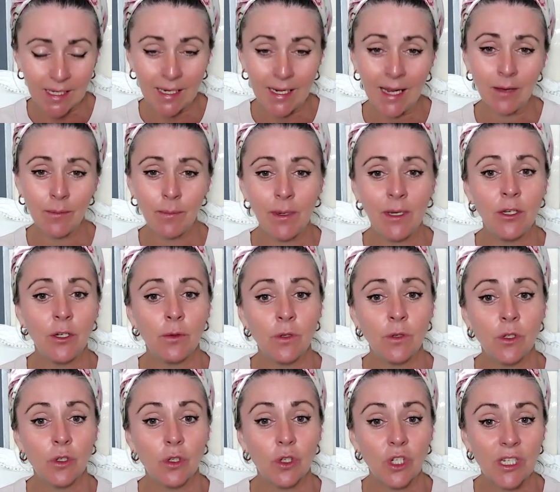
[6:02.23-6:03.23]
And I've been doing
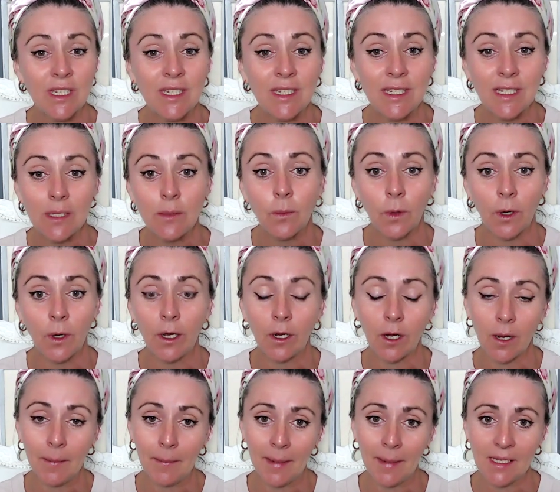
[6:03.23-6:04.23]
such deep
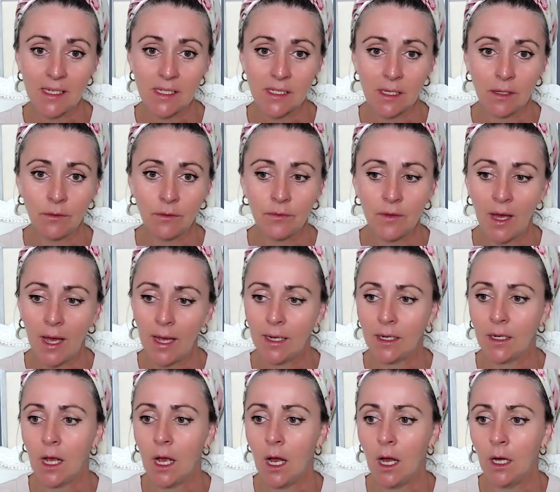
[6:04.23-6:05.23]
work on myself that I
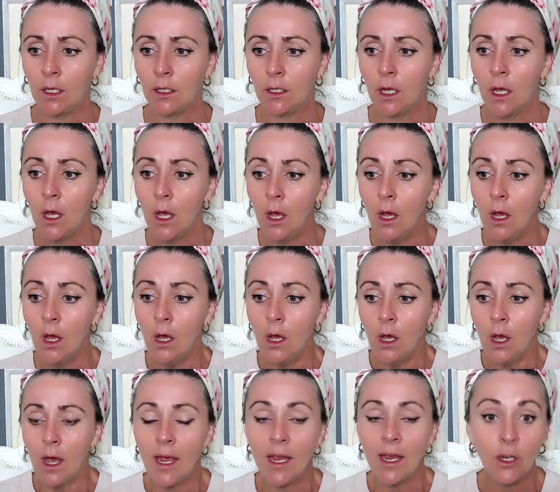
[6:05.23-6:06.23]
can't
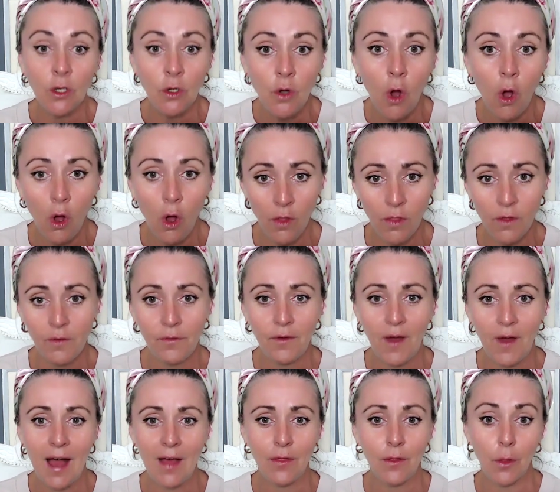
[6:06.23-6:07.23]
ignore the
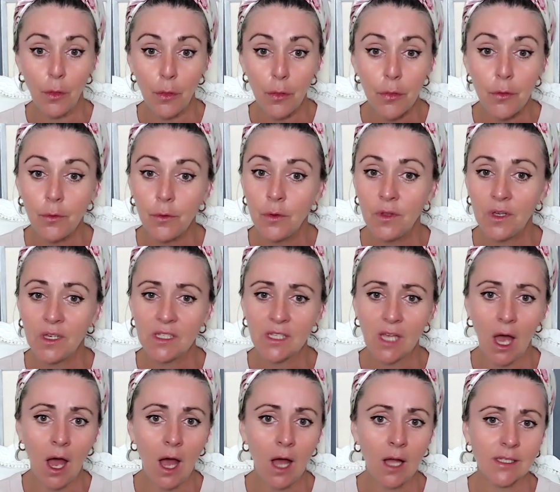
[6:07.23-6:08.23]
fact that through
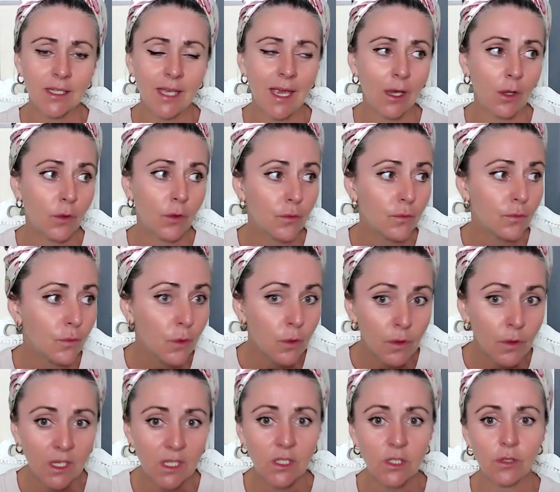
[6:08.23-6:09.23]
this heartache,
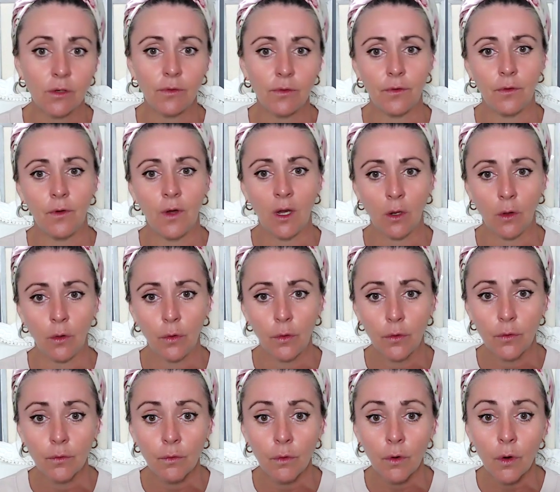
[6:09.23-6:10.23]
through this suffering,
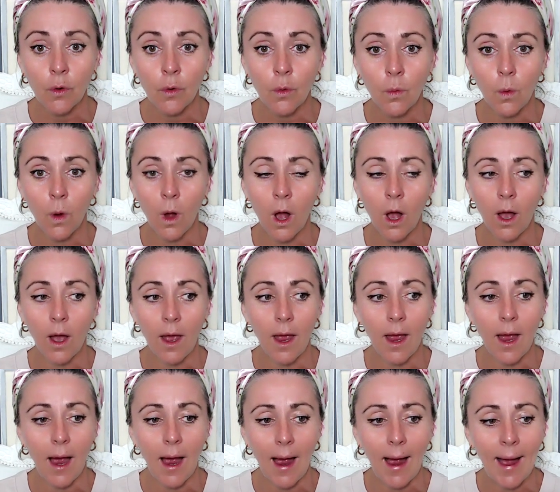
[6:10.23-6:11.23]
through what
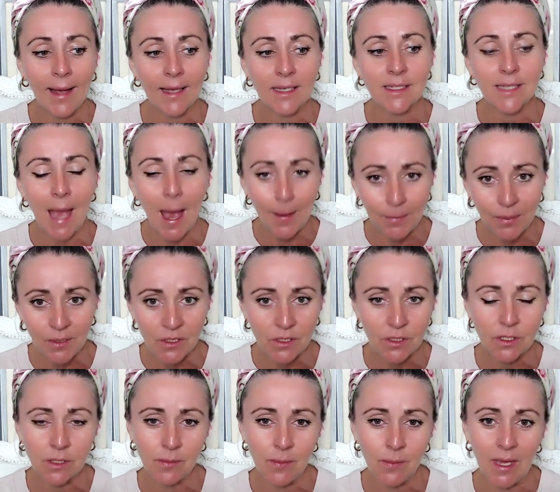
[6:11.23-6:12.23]
has
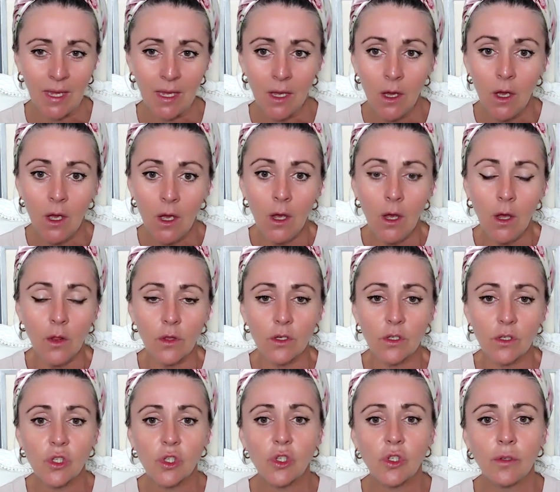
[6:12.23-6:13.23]
happened to me,
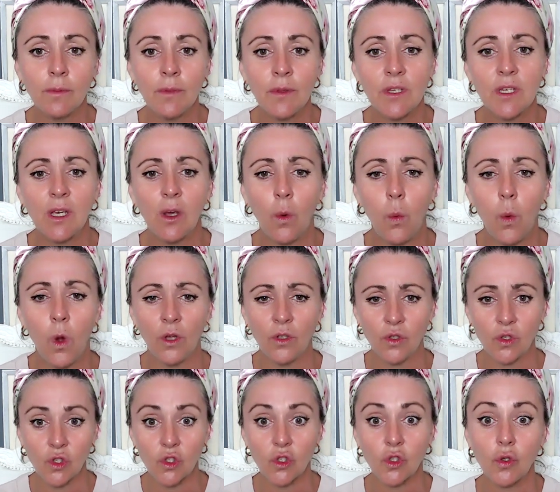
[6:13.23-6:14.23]
that something
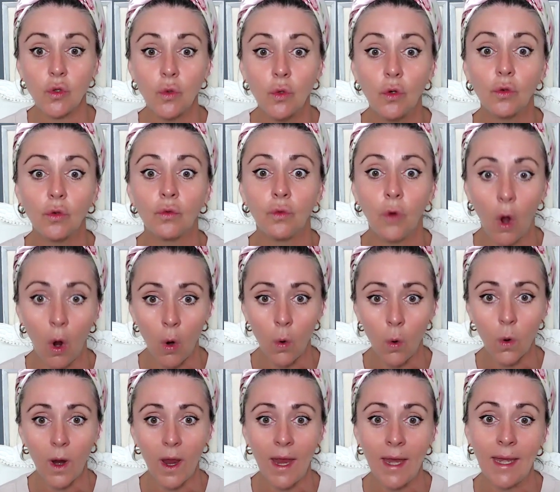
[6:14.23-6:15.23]
wants to
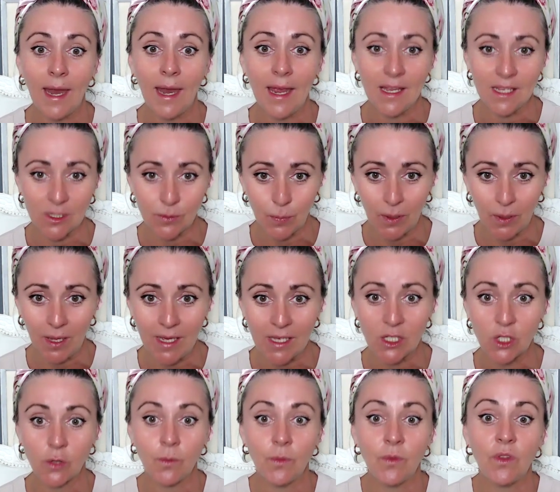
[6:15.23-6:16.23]
grow in its
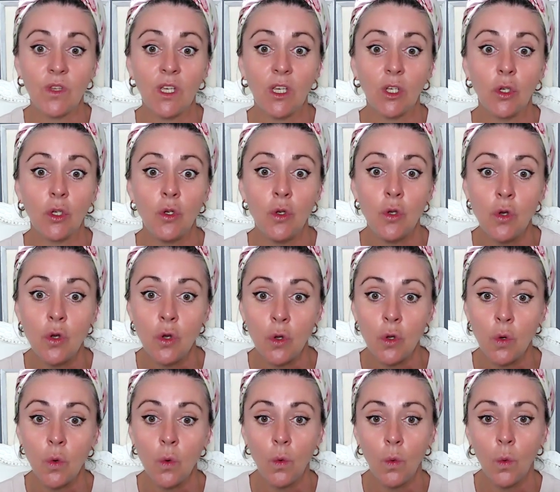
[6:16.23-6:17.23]
place, something
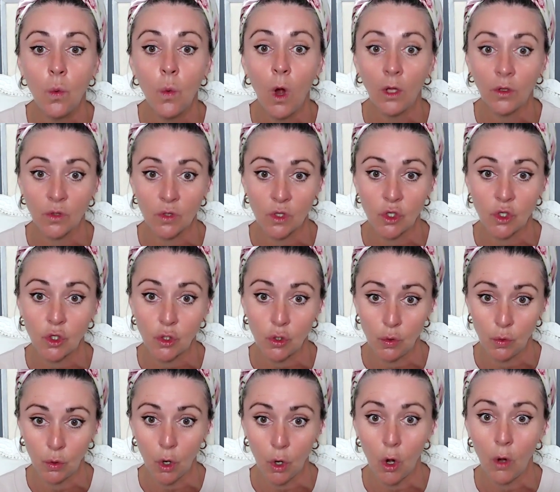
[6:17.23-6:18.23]
new wants
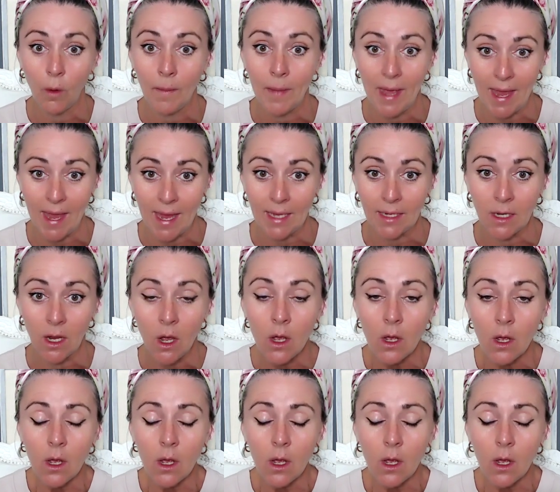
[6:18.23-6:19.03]
to come in.